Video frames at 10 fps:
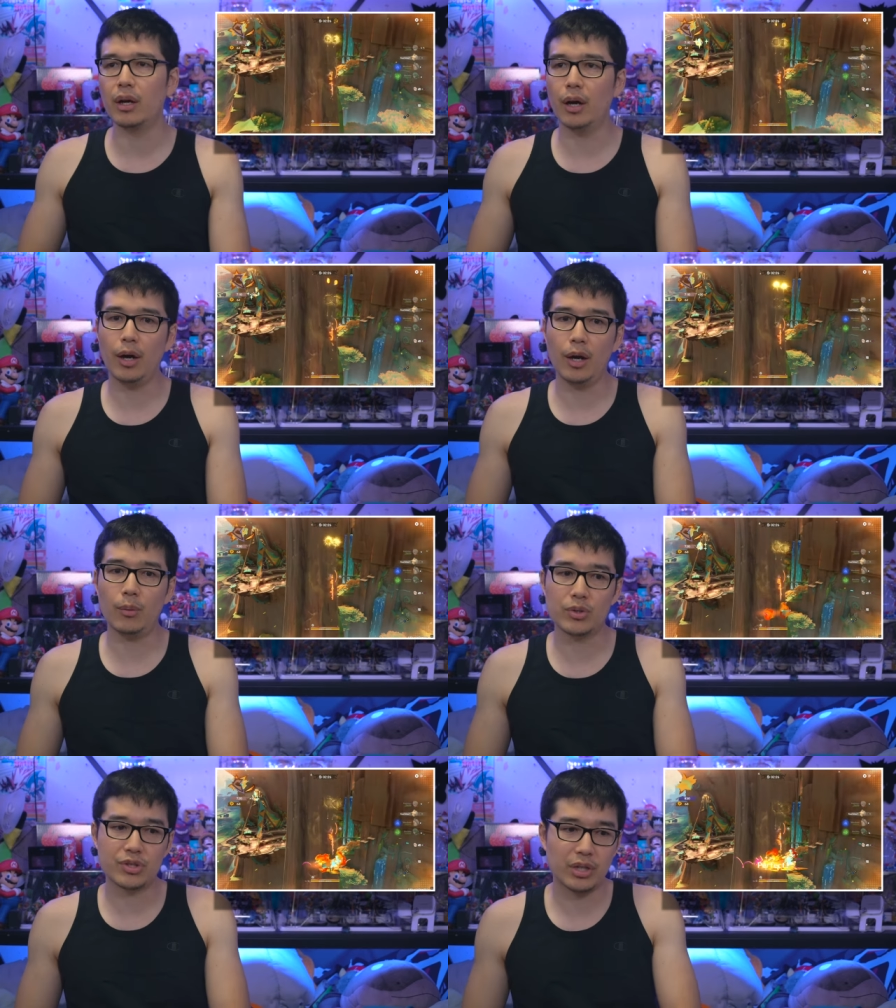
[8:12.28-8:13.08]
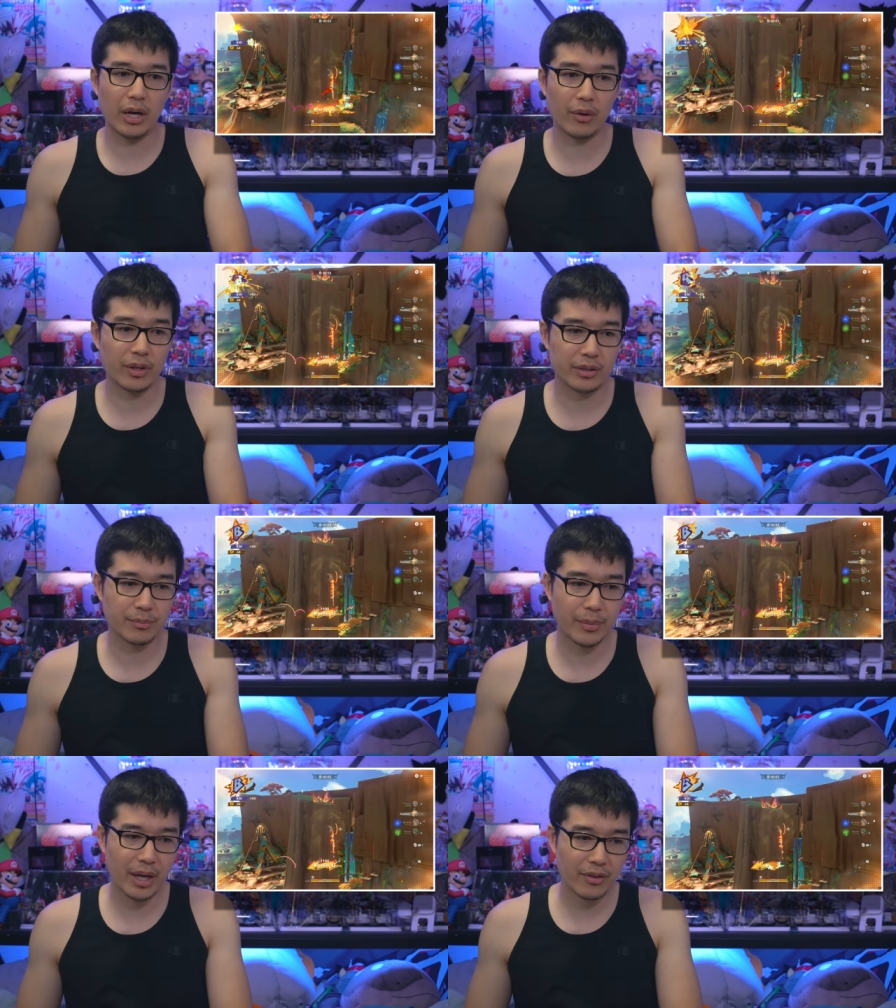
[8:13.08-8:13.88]
uh, which I don't think is a
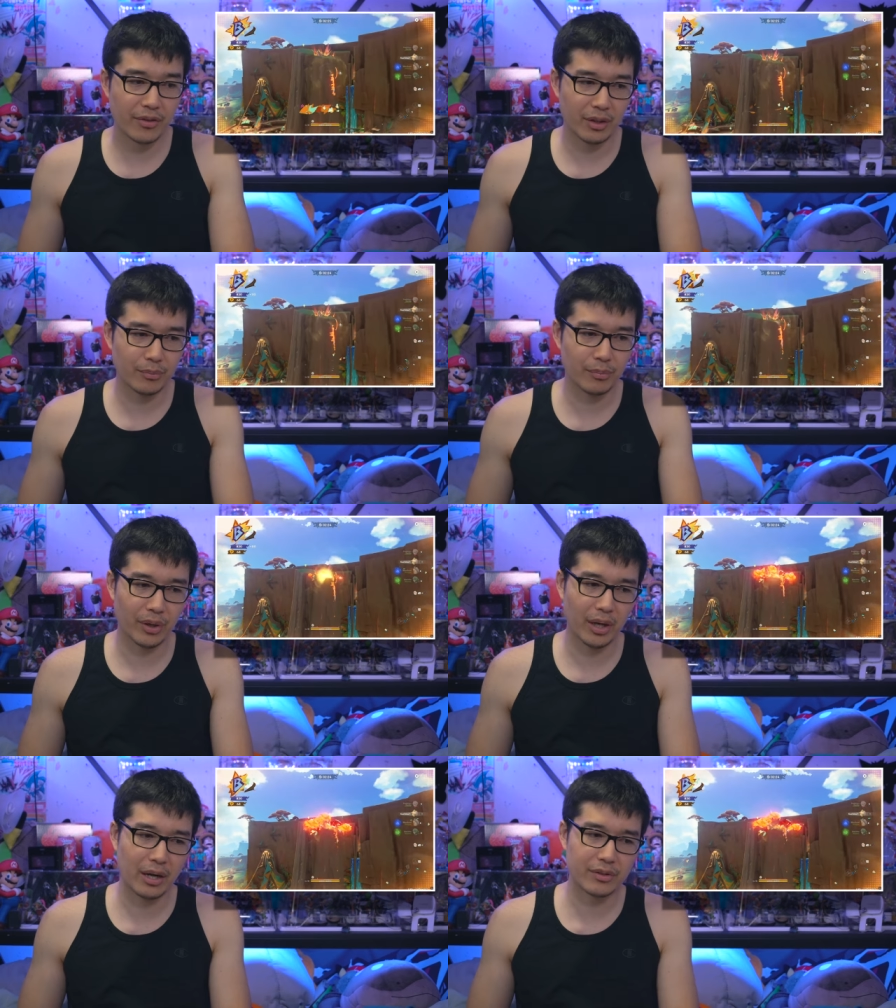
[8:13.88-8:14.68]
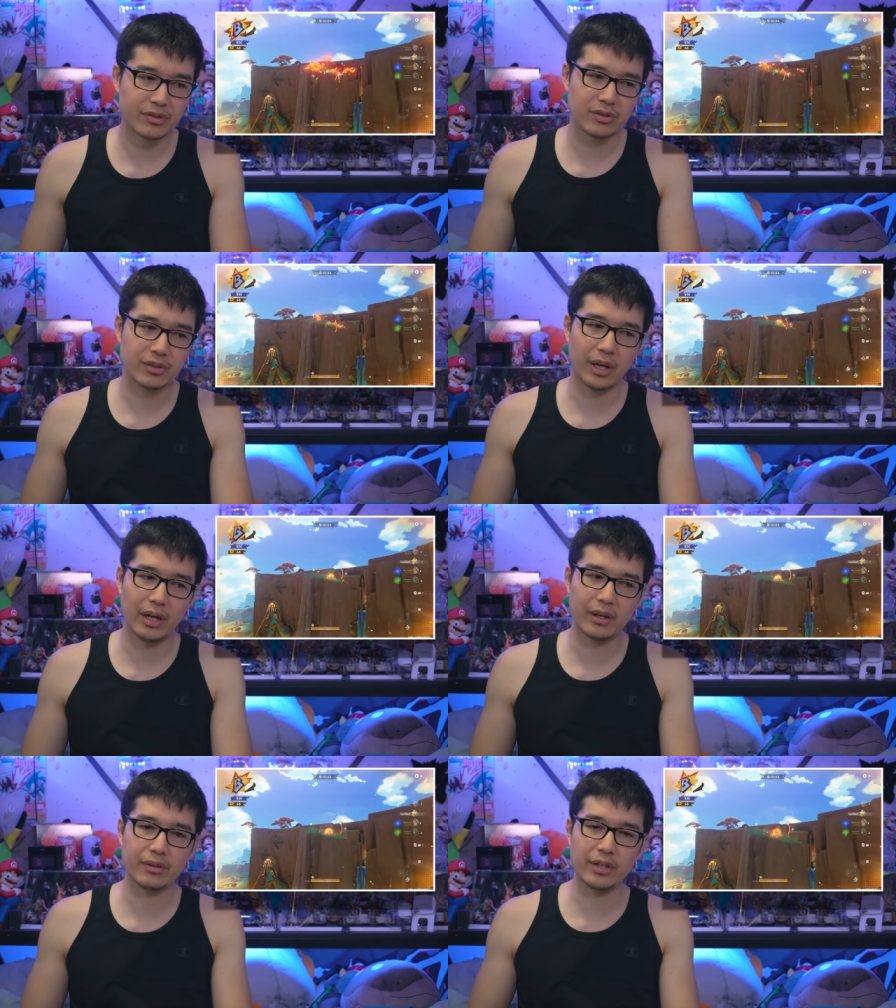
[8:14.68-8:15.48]
bad thing, but I just
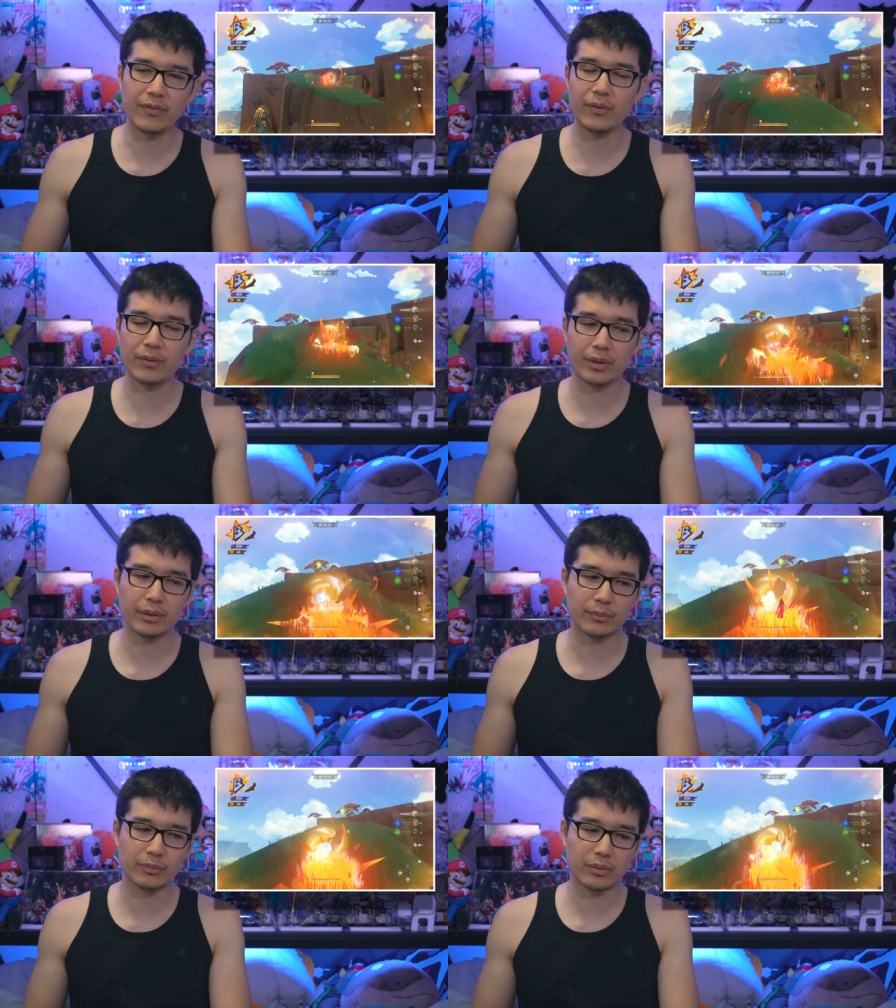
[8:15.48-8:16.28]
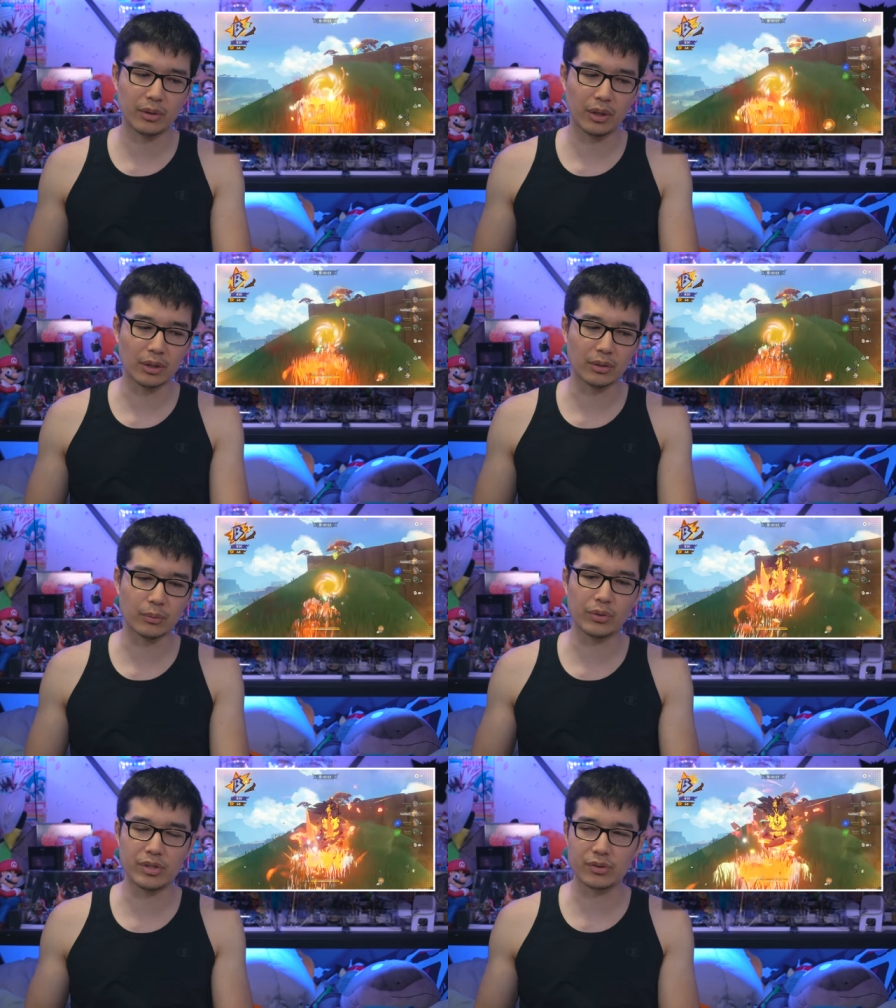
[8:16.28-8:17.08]
thought differently uh,
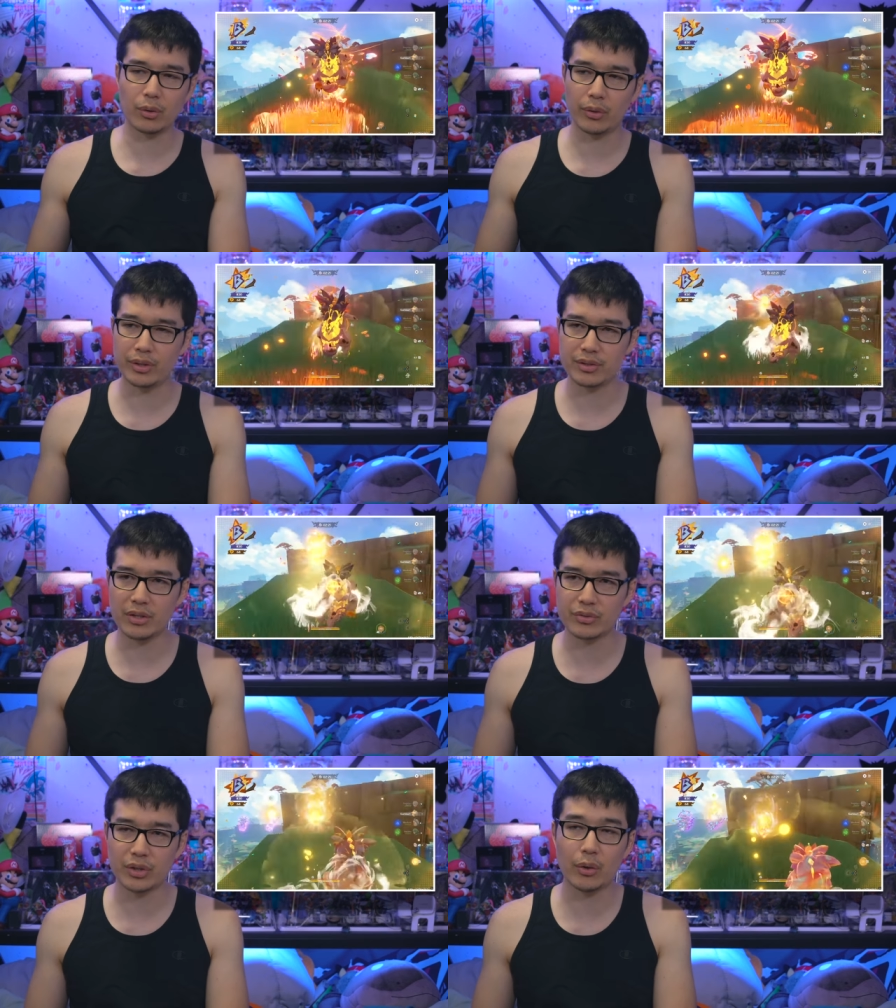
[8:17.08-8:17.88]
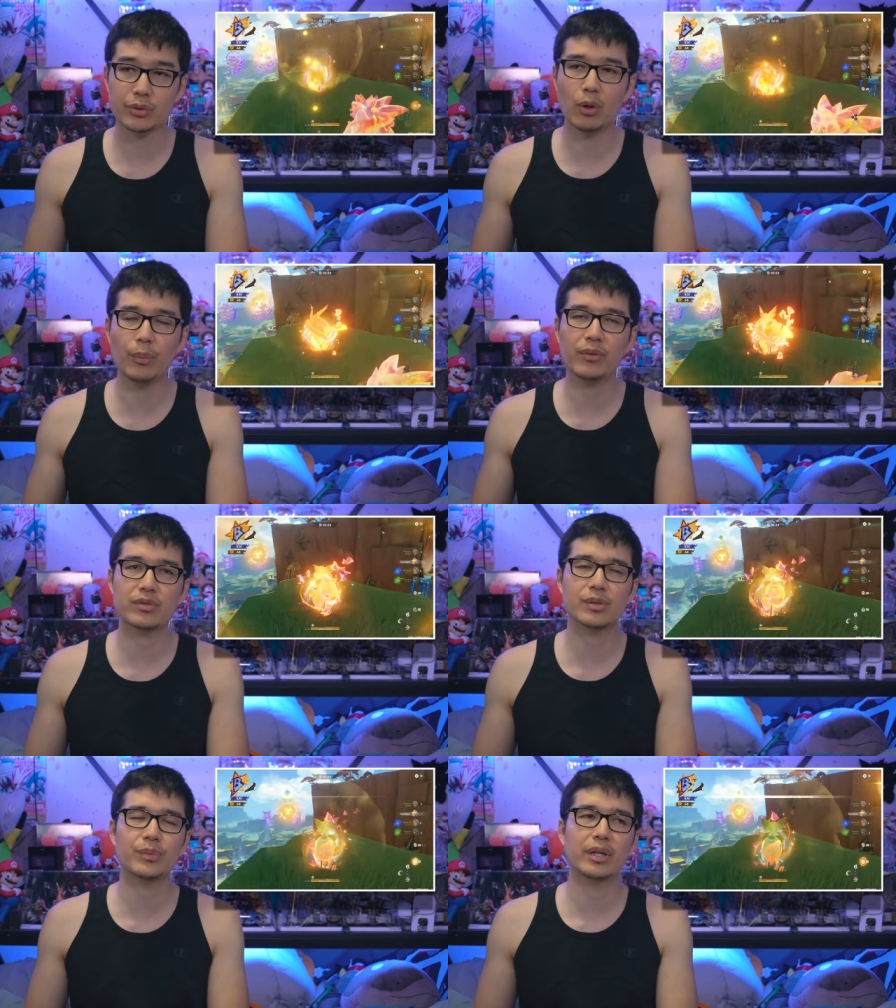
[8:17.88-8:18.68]
with the Saurians. I was I was hoping for
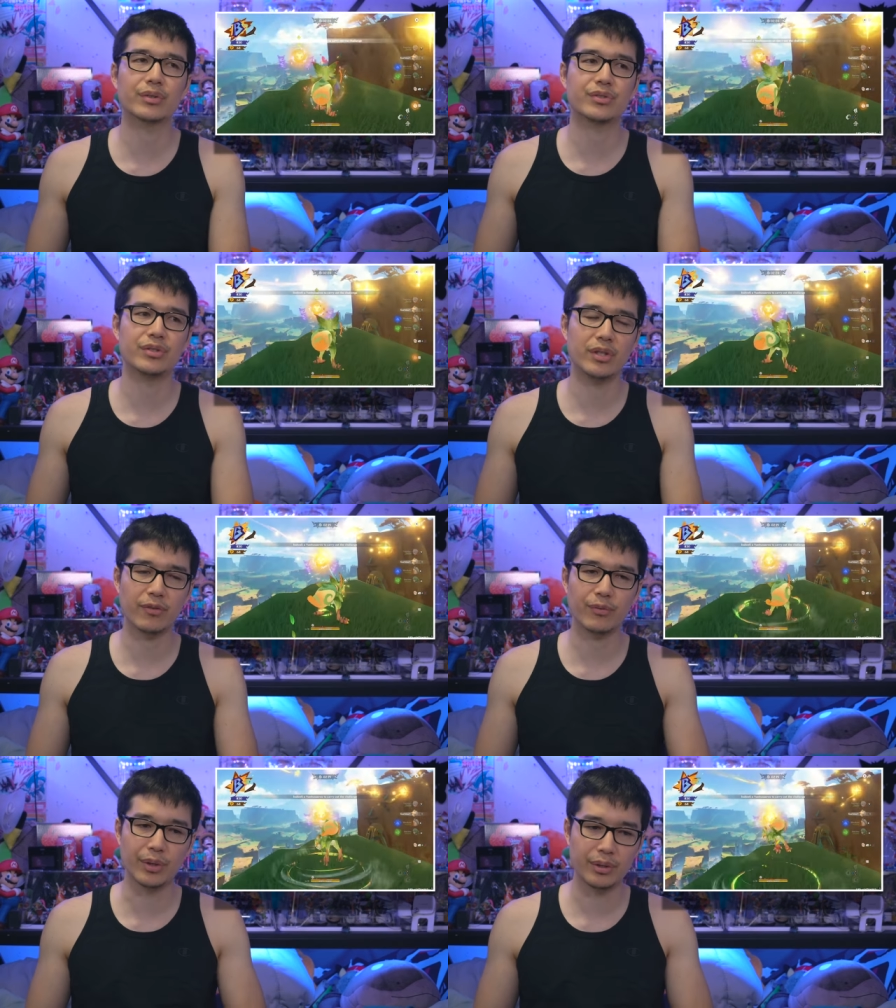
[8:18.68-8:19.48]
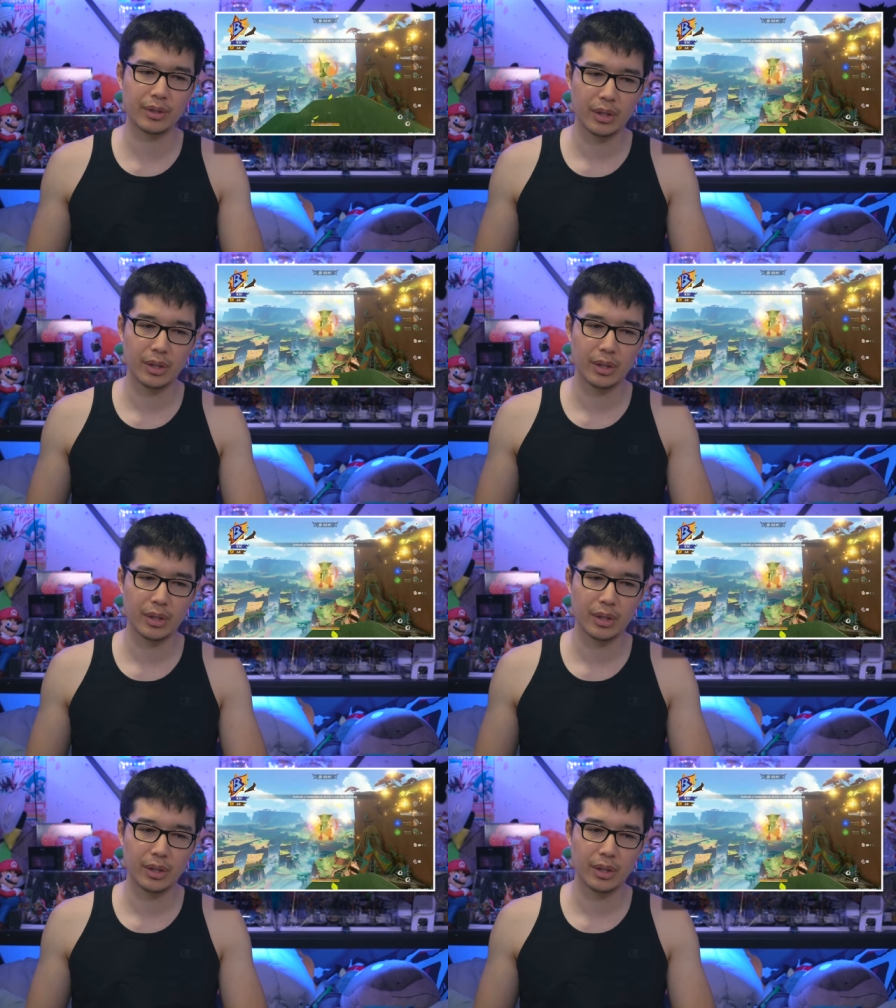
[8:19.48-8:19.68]
something else different,